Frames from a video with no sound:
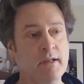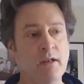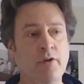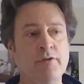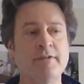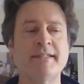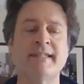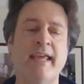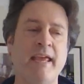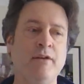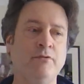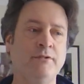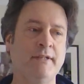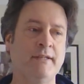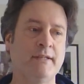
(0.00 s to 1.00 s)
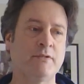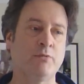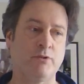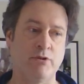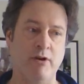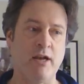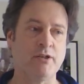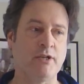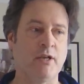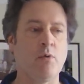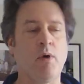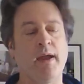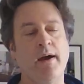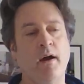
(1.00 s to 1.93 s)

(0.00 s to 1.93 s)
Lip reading: a lot of scales in this which are actually quite